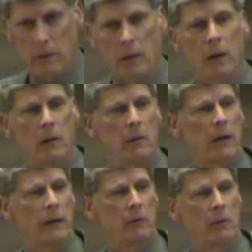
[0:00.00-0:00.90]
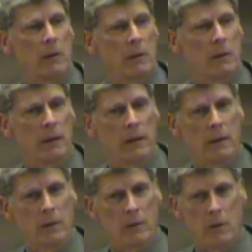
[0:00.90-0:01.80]
The Carter Doctrine,
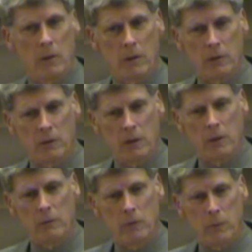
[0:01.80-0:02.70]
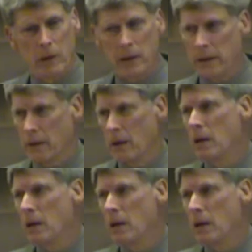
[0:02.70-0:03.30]
a cornerstone of American